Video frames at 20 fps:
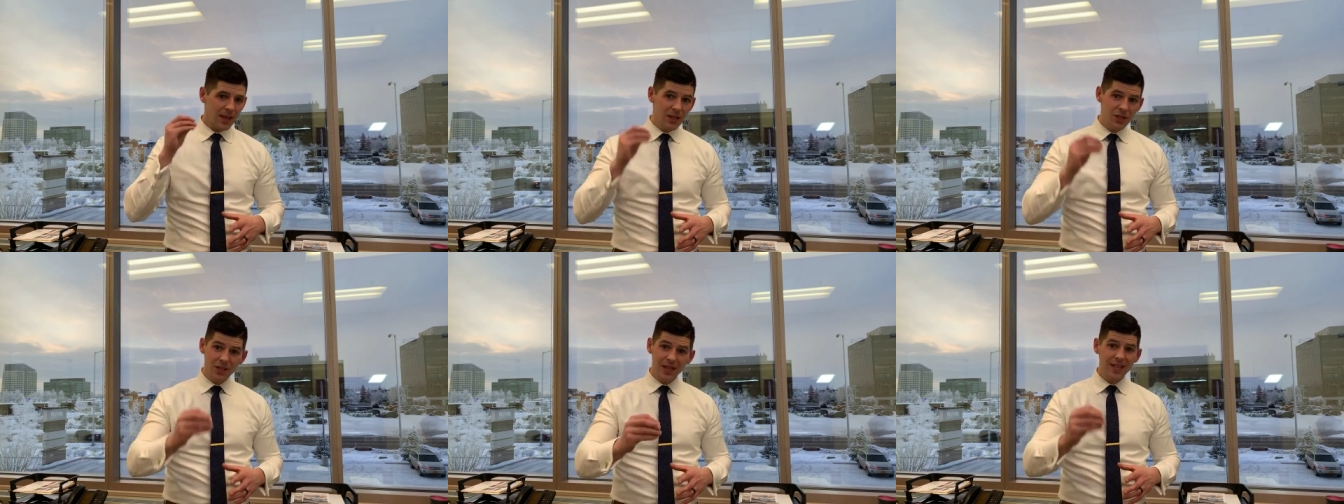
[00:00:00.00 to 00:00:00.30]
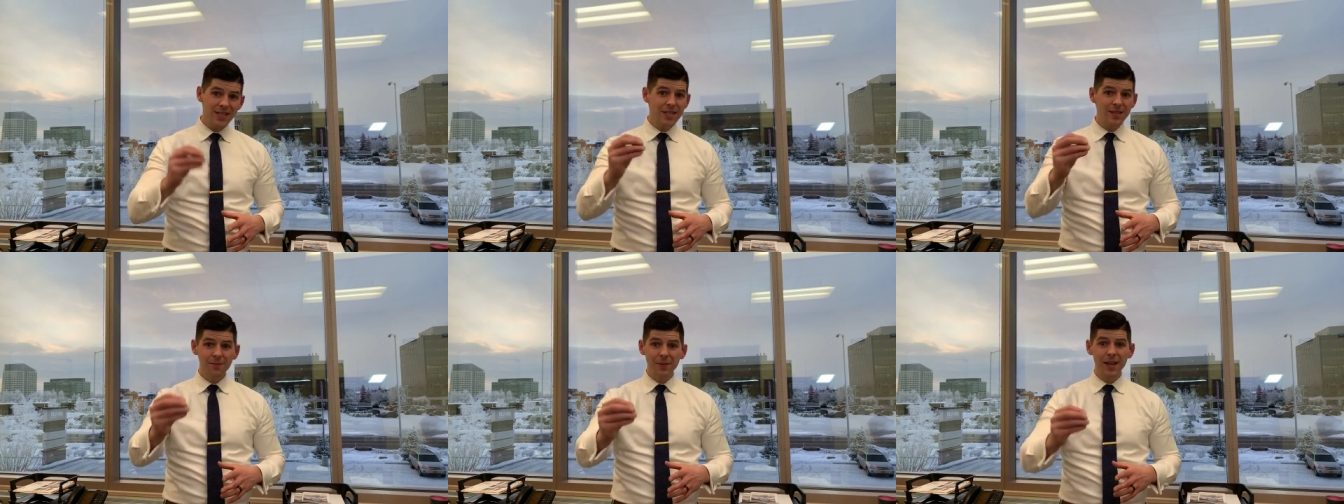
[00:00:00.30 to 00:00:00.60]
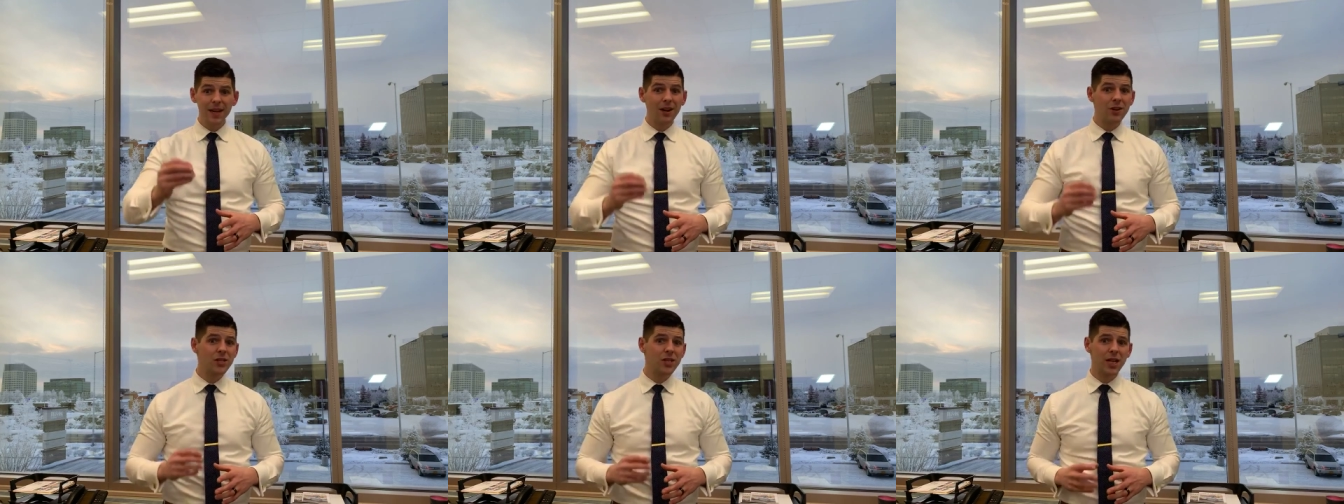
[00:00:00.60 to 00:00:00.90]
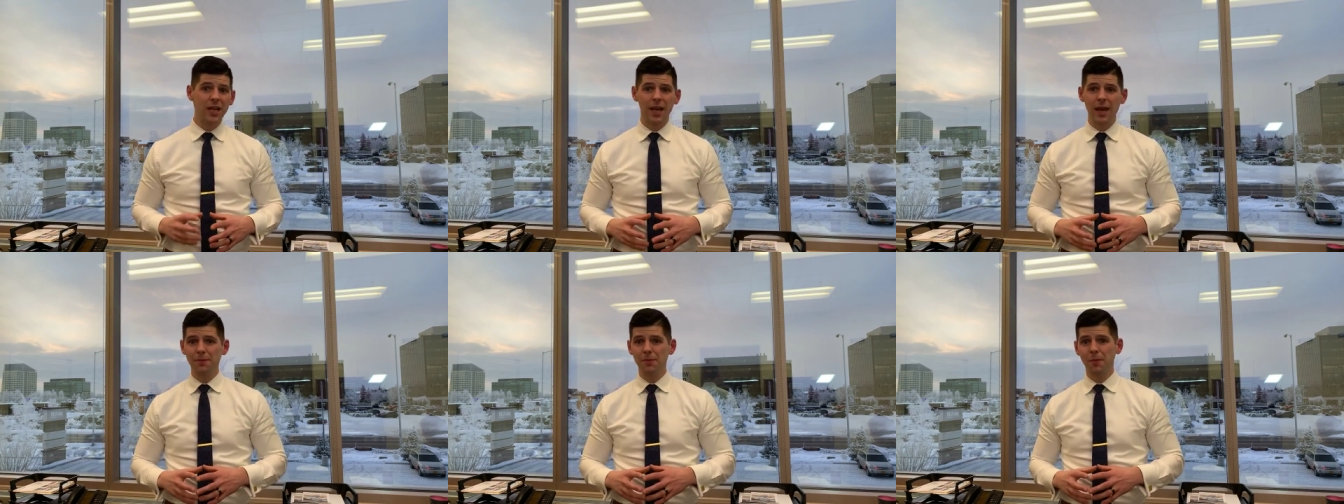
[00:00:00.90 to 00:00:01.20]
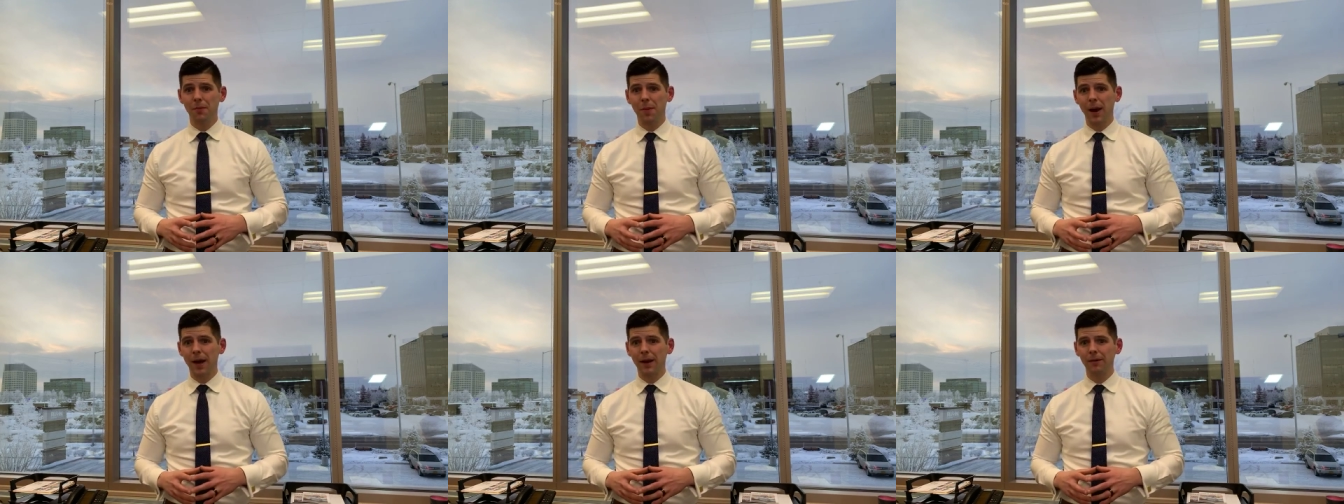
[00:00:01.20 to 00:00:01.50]
So that's something else to keep
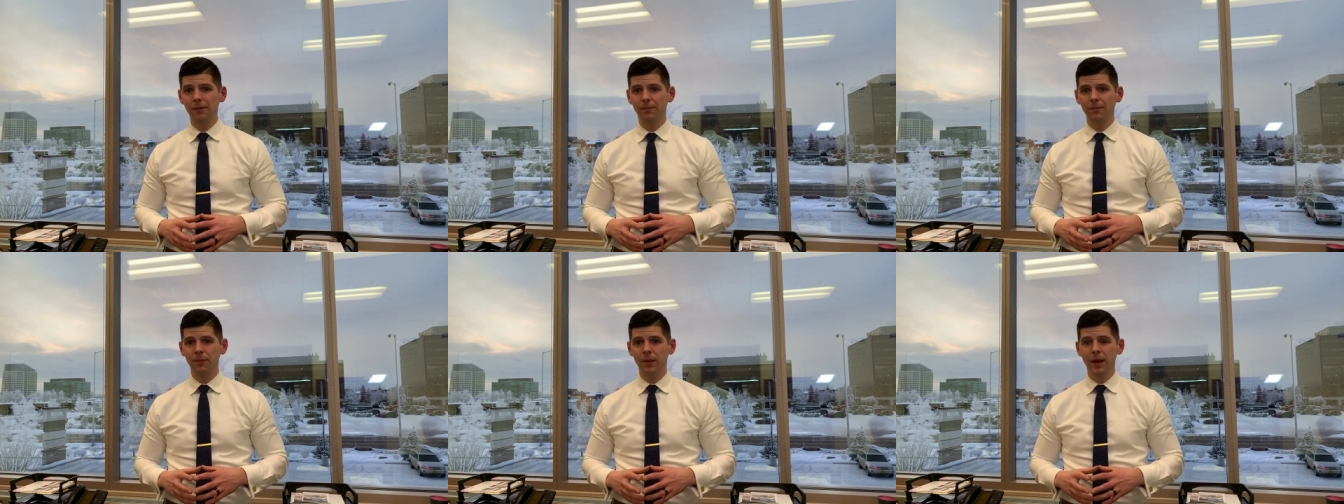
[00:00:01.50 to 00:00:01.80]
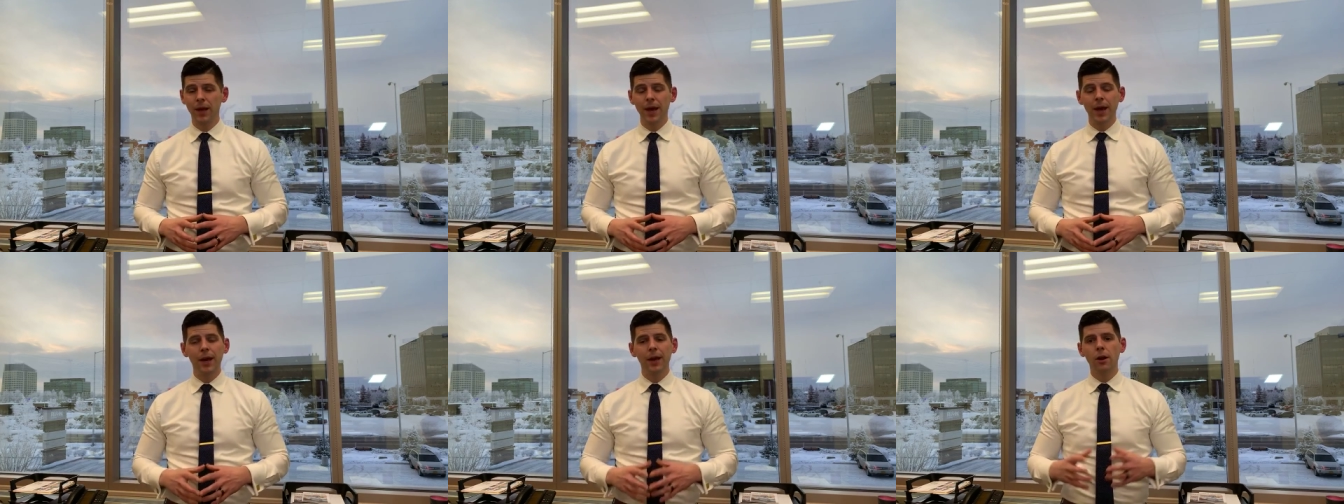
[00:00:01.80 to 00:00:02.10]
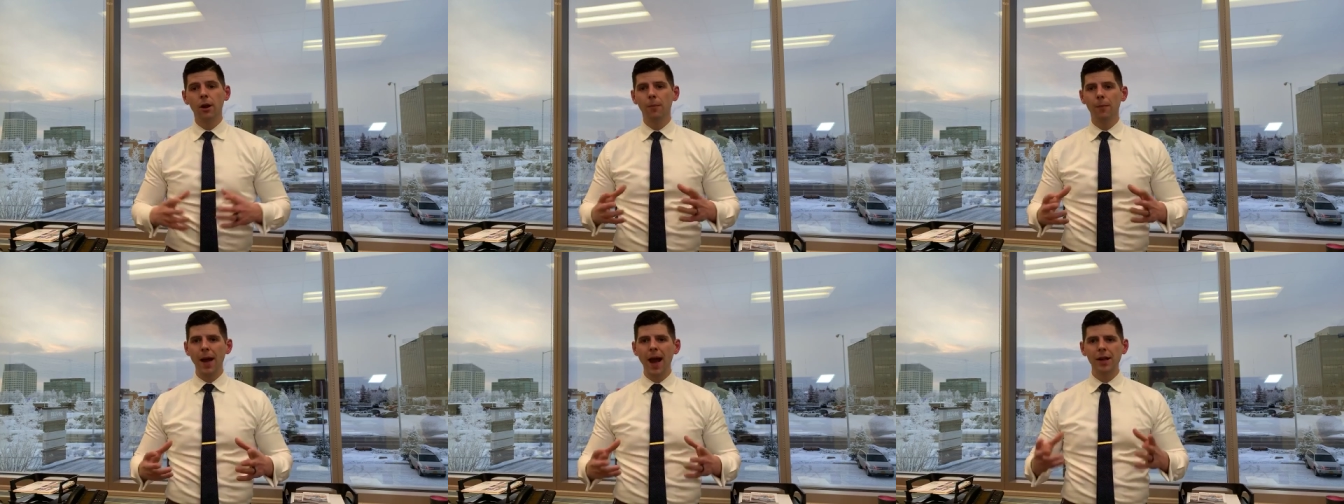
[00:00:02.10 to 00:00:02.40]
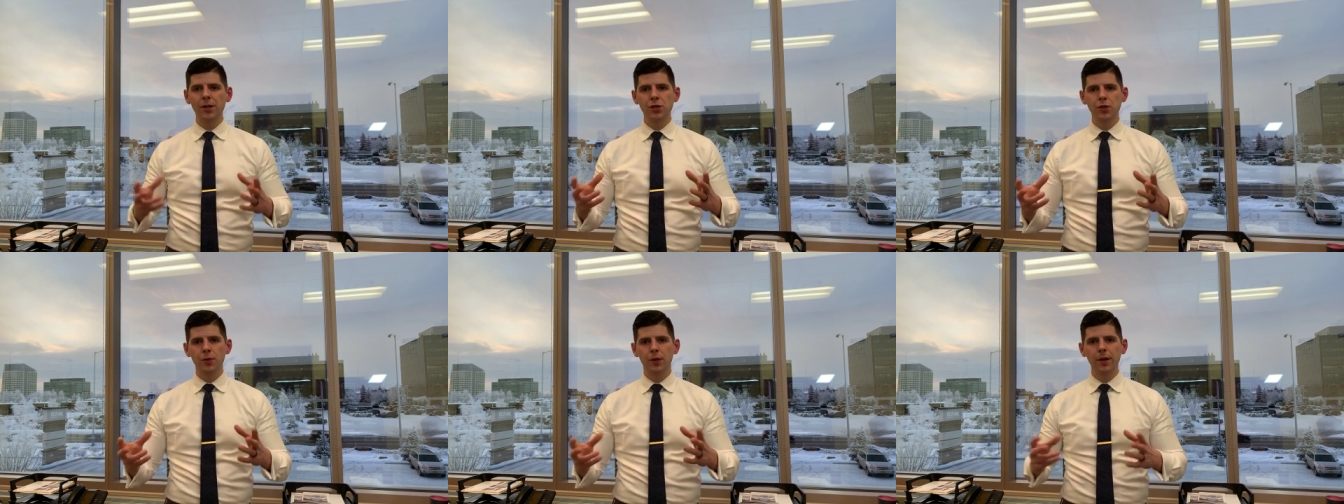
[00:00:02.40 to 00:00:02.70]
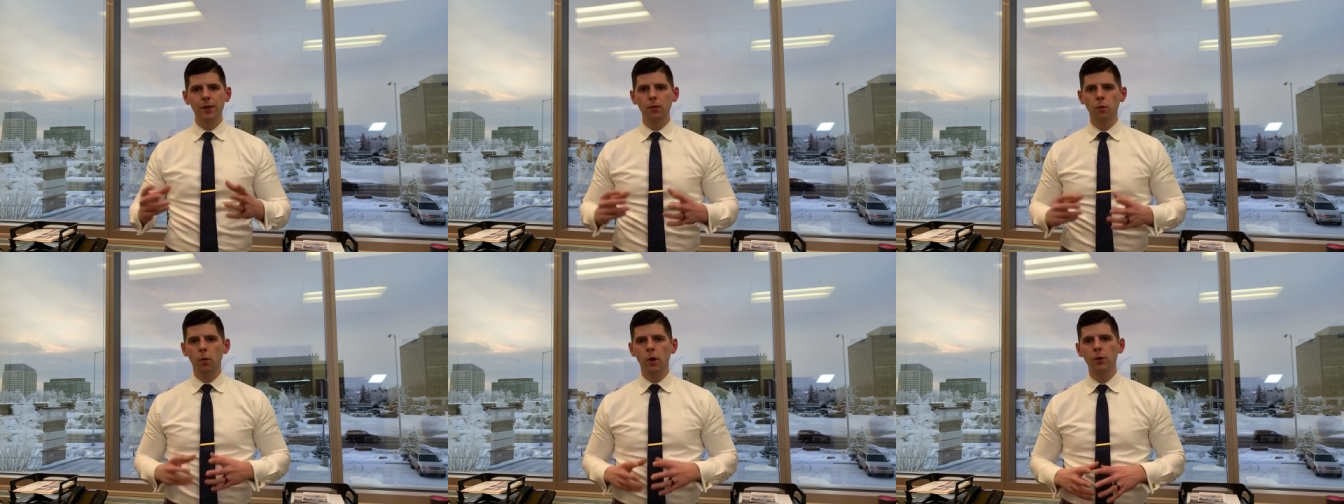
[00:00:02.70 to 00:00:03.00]
in mind. Now back to
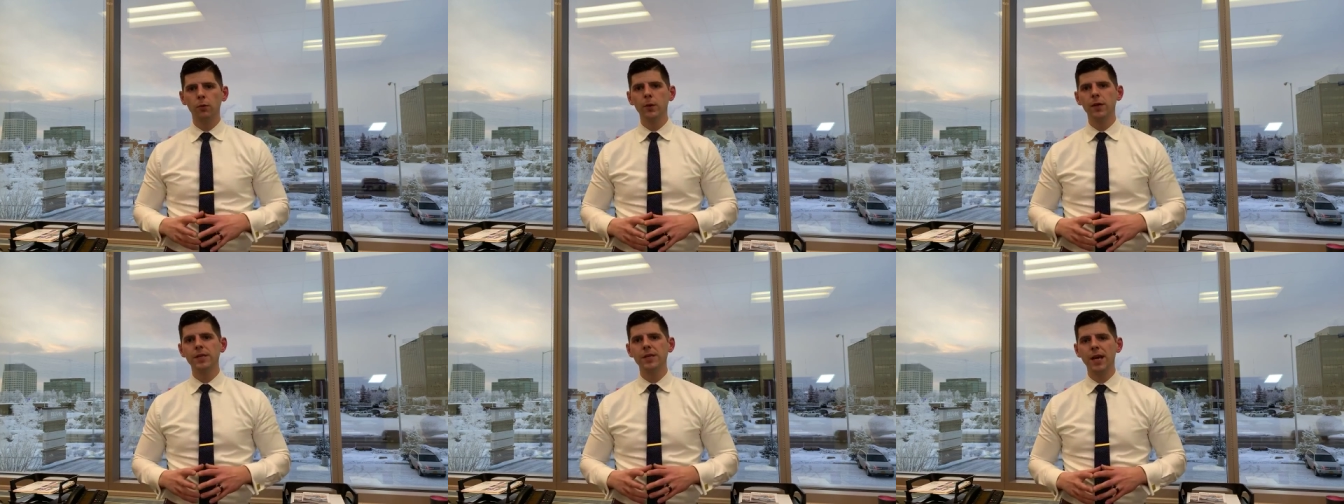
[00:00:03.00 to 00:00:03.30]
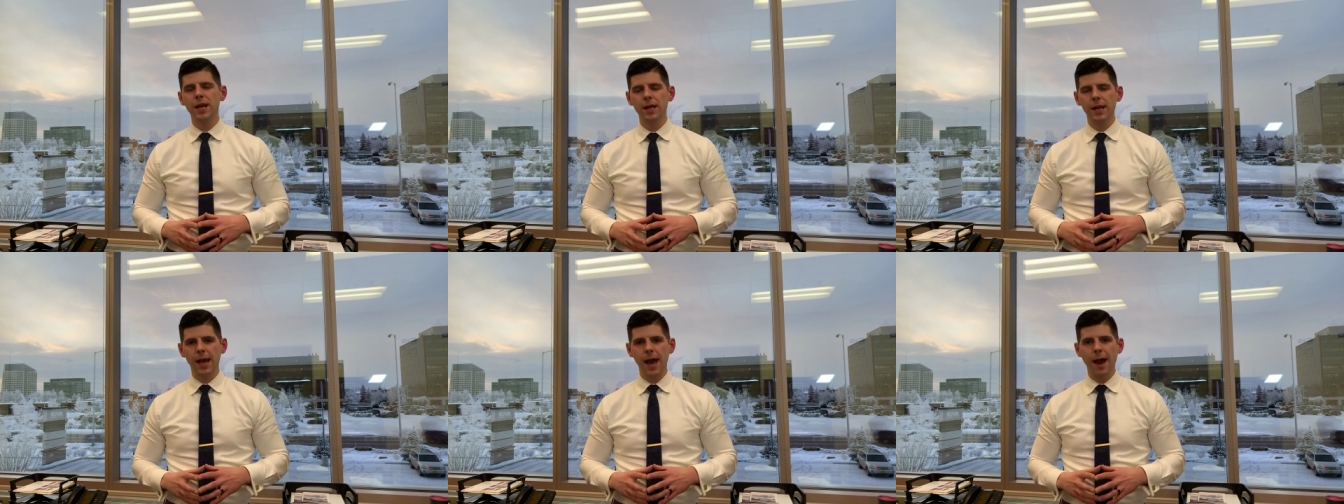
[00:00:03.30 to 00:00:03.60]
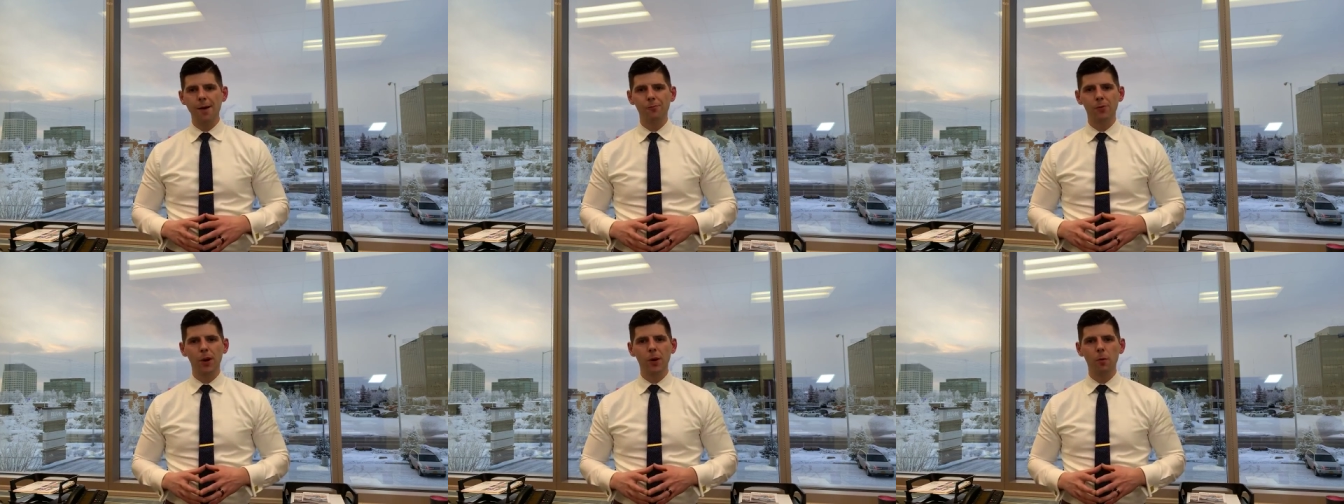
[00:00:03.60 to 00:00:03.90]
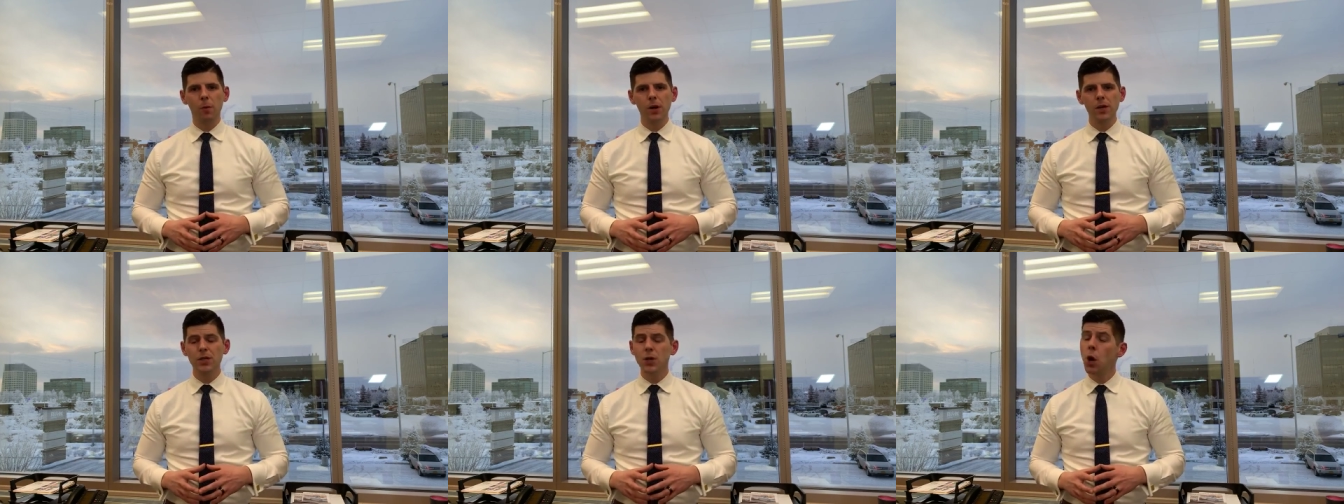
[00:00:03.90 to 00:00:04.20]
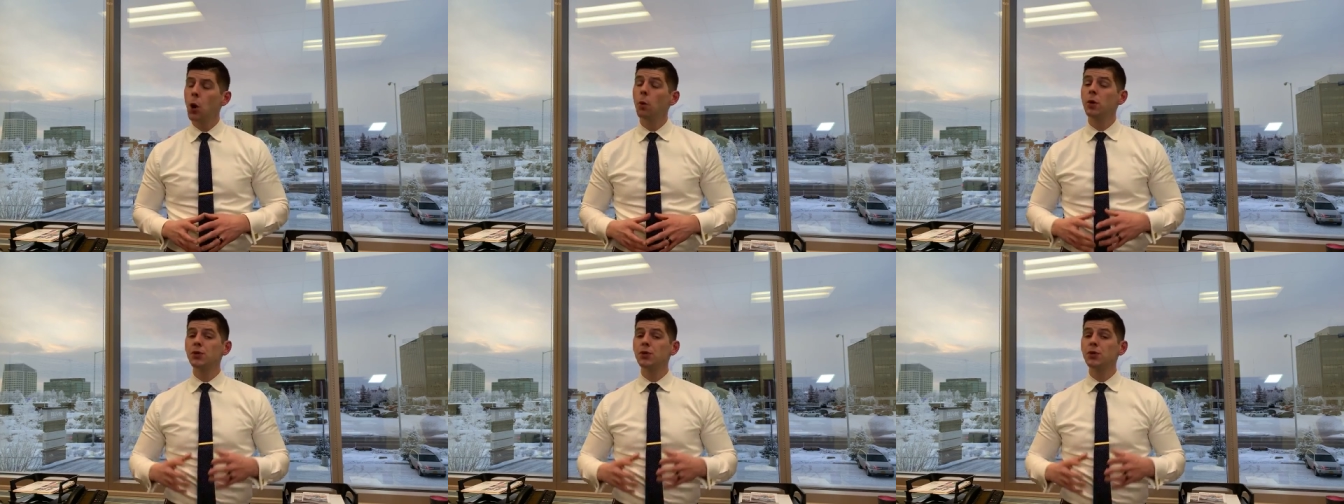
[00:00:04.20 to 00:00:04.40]
it, what did we say the cap rate was?